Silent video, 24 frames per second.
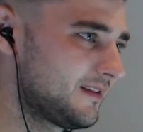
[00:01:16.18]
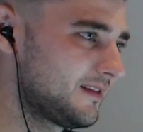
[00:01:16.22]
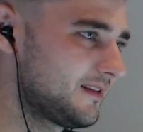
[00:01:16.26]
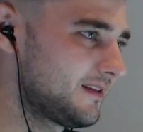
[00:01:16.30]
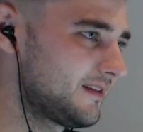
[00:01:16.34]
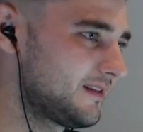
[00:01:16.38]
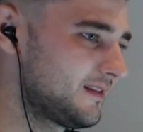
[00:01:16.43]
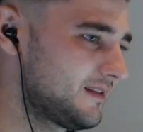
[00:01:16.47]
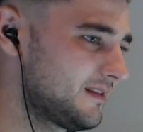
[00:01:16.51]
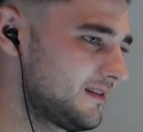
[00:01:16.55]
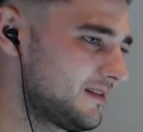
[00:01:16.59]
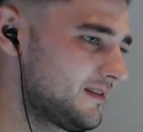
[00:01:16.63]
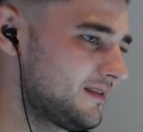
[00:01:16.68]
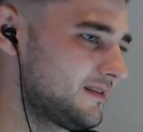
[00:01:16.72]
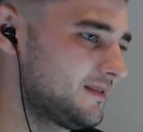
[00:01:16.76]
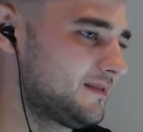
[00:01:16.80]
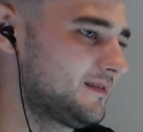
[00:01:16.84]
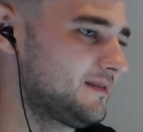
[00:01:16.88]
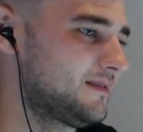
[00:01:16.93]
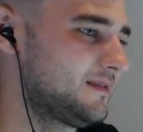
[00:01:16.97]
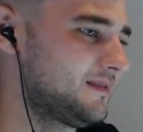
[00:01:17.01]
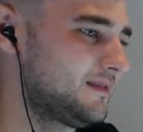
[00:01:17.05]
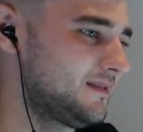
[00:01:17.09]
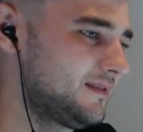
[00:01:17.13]

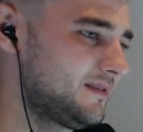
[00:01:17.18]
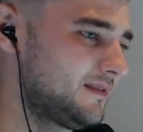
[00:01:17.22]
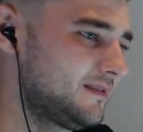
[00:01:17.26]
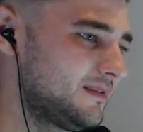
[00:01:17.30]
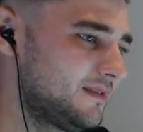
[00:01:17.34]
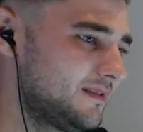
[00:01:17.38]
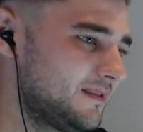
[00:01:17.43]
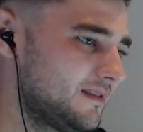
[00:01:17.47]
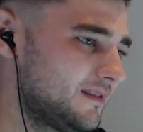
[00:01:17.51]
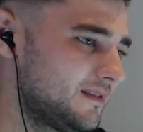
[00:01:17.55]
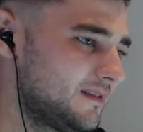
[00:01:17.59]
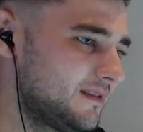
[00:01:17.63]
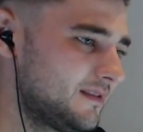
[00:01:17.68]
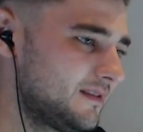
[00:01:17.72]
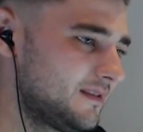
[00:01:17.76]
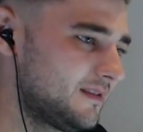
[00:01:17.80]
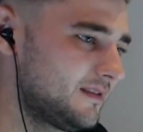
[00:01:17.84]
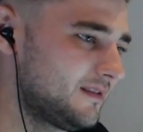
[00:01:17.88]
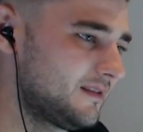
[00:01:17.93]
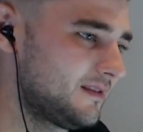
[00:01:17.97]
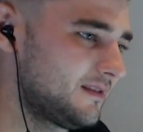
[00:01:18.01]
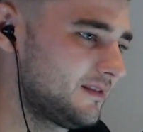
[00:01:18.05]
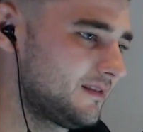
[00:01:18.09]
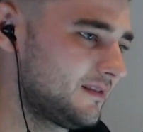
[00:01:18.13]

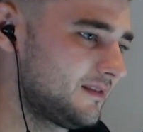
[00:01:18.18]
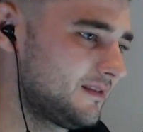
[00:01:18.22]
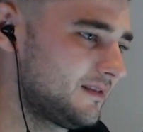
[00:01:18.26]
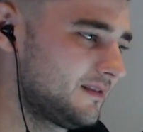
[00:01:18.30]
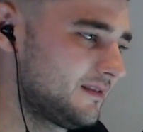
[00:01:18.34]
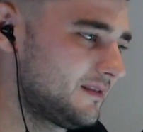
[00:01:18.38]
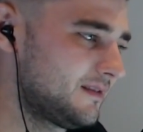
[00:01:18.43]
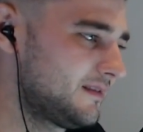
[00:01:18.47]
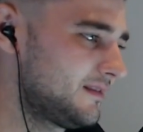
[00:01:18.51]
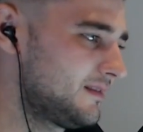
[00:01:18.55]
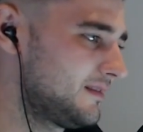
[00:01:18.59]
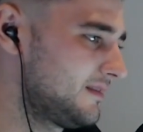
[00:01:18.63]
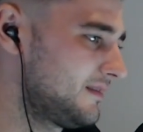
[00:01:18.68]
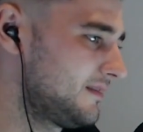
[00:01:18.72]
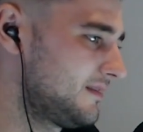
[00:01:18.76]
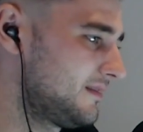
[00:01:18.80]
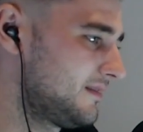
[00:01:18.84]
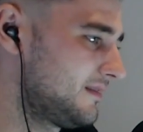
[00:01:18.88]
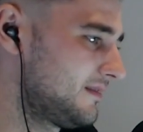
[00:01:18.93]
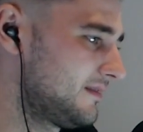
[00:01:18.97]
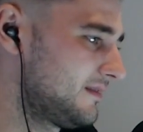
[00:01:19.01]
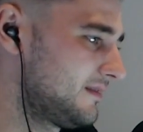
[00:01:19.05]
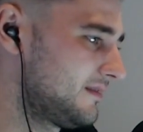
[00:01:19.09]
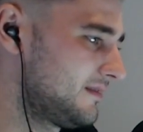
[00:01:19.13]

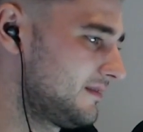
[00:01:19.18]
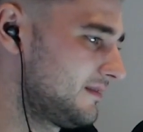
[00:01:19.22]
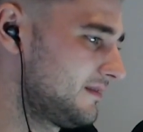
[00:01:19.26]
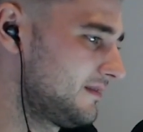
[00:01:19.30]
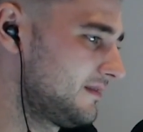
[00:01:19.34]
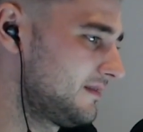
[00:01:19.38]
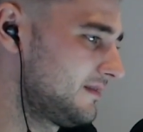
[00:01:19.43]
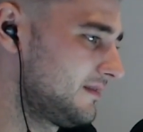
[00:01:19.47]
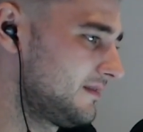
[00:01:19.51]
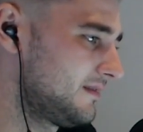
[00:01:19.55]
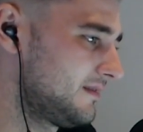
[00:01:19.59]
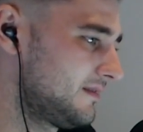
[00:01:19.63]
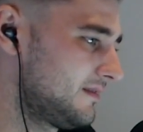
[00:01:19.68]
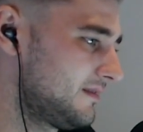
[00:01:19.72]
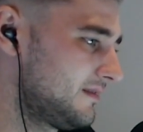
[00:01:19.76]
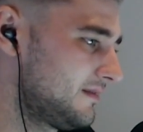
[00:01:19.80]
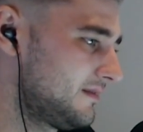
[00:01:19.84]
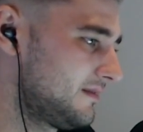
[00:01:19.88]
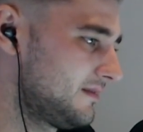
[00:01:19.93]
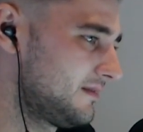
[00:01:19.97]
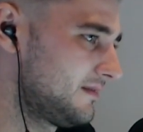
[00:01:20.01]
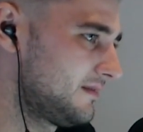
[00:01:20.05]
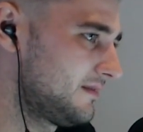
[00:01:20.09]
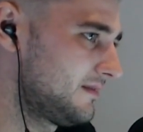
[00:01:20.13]

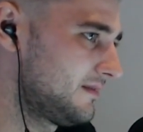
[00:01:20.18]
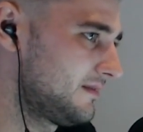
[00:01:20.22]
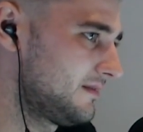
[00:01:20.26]
[no speech]